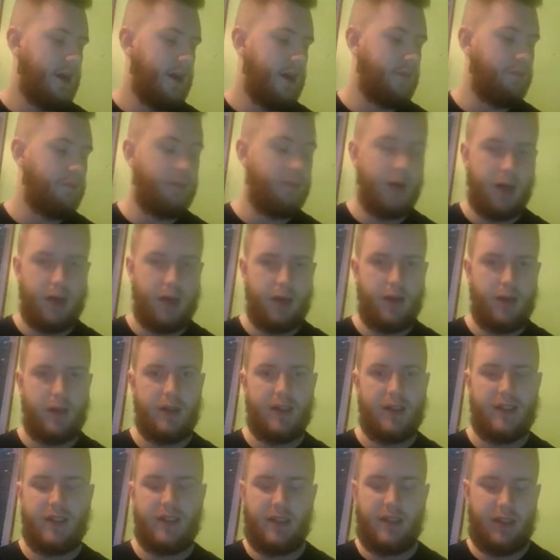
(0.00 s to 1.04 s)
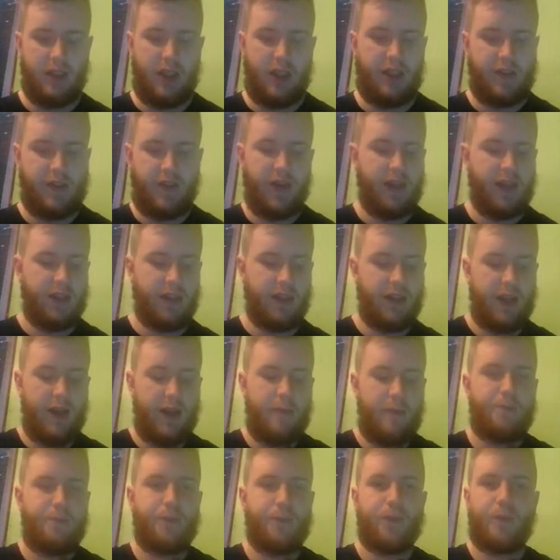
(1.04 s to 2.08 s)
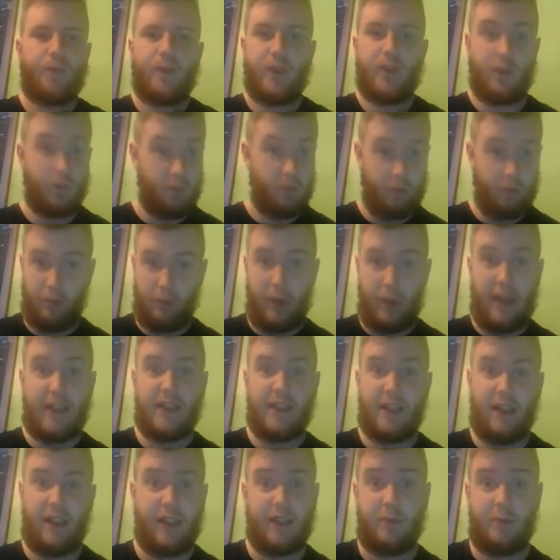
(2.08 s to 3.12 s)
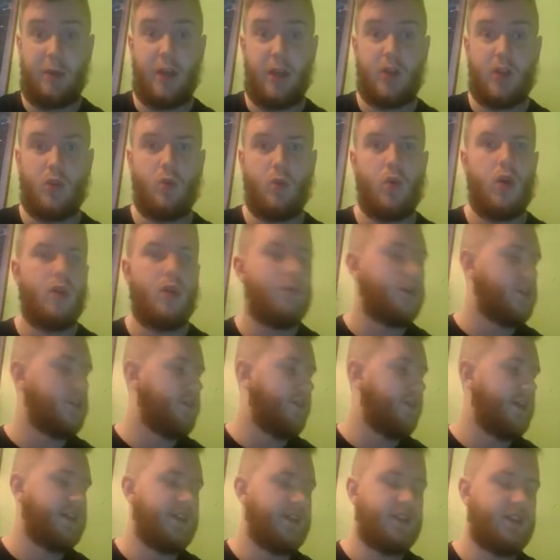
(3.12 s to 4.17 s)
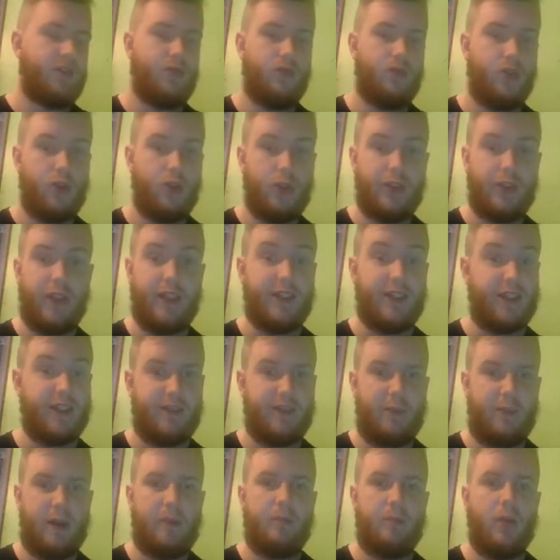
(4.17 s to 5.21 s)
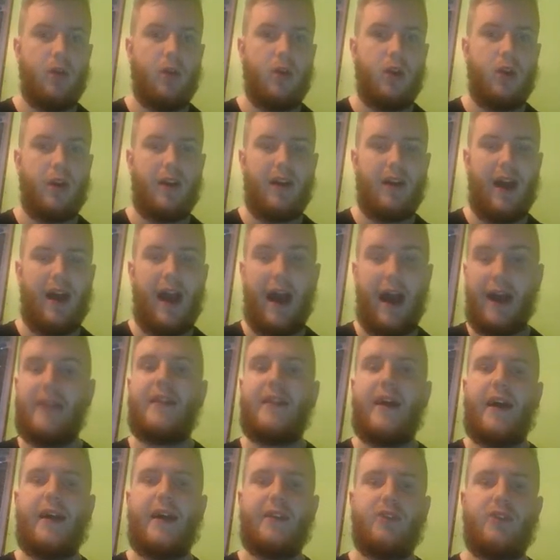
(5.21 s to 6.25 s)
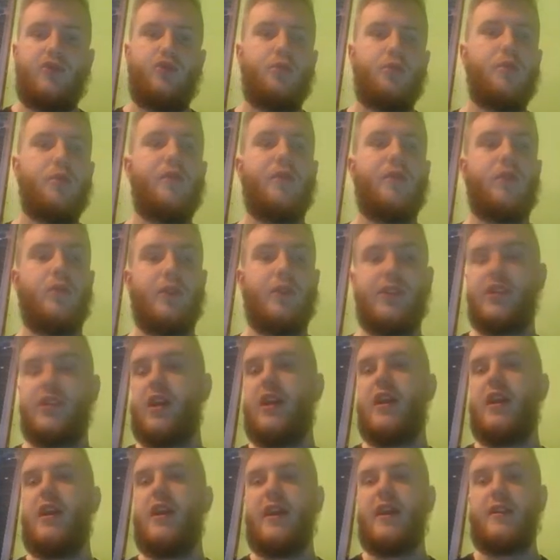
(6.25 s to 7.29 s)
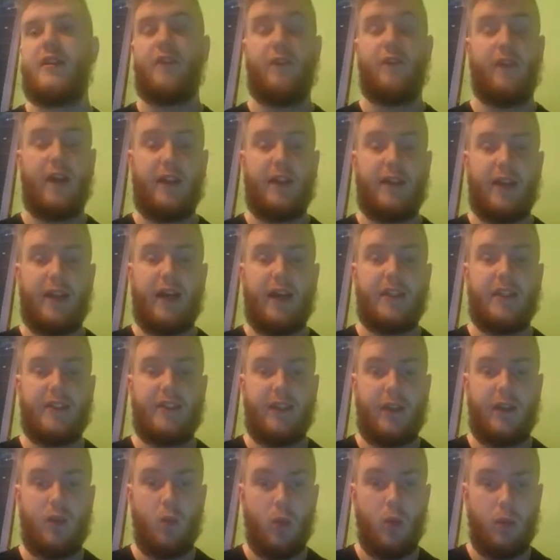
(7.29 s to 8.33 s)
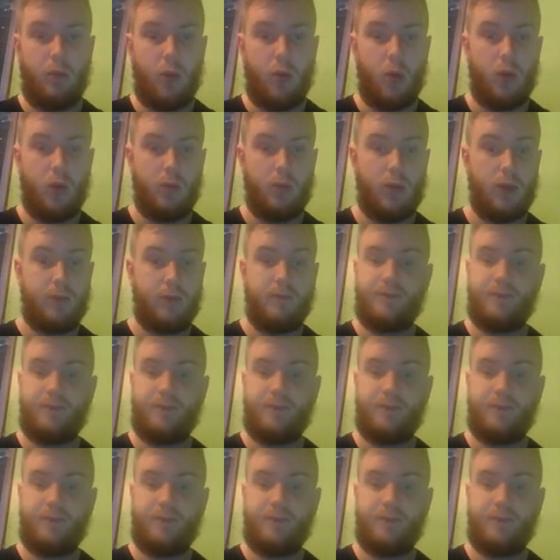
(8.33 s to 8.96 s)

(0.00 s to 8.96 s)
but that's fine. It's basically a special wall because of access to Roost. It's a spin blocker and a hazard removal, which is fantastic in one Pokemon.